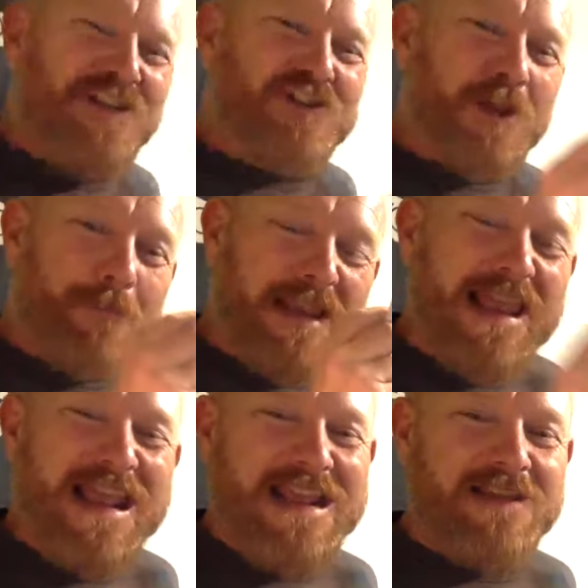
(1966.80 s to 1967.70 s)
you to
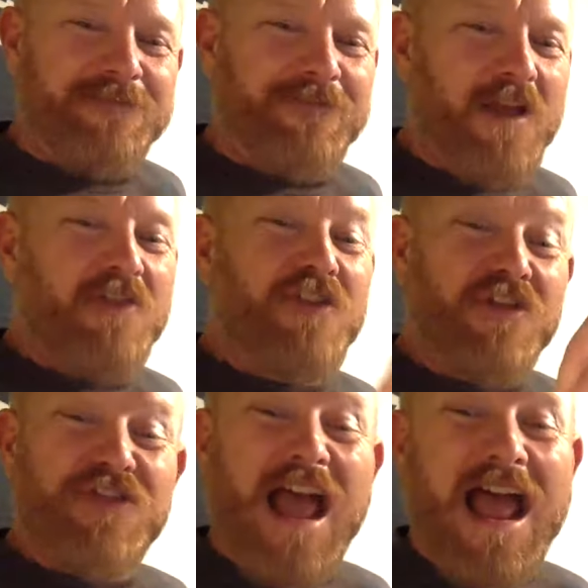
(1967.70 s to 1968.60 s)
believe
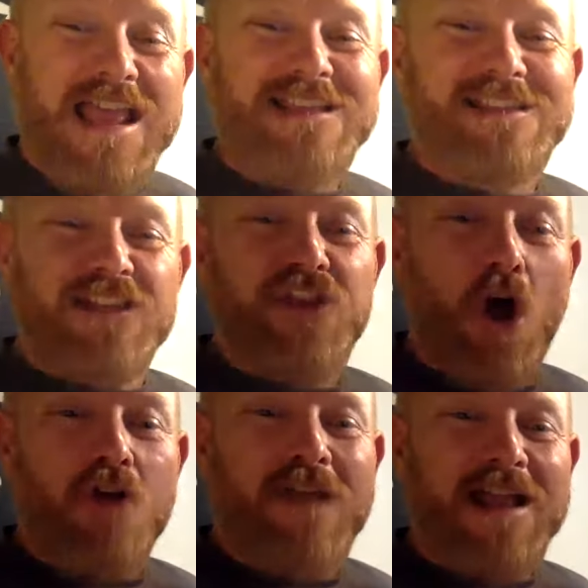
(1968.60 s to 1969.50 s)
that that is the
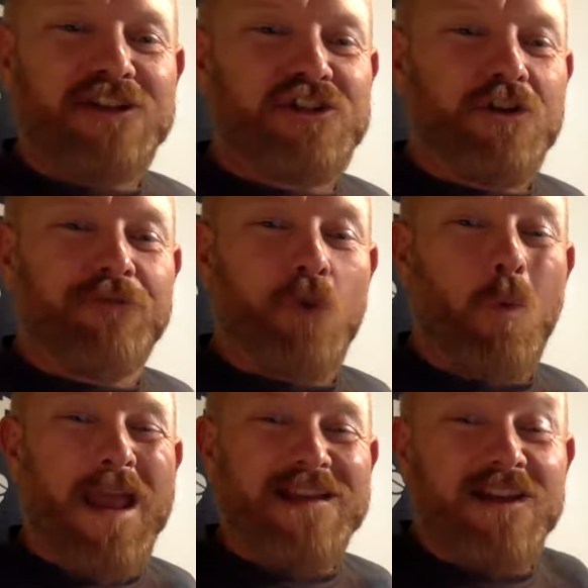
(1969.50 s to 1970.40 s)
direction of the
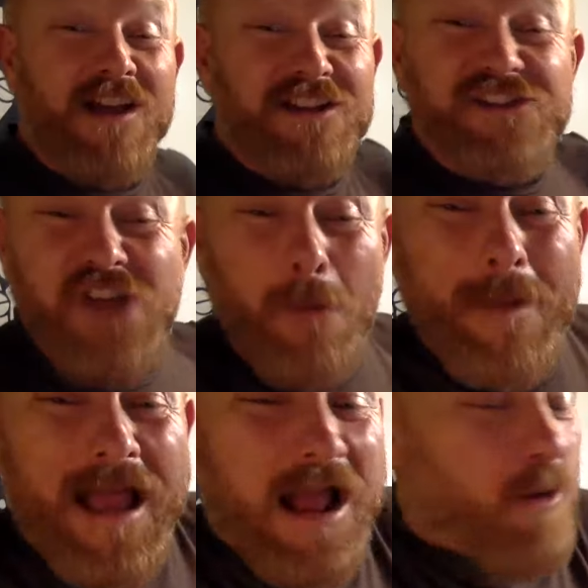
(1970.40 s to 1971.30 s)
wind.
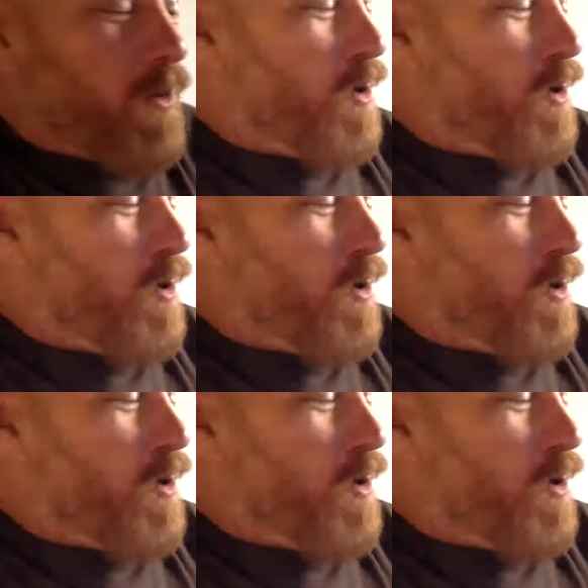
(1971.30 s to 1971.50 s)
Somehow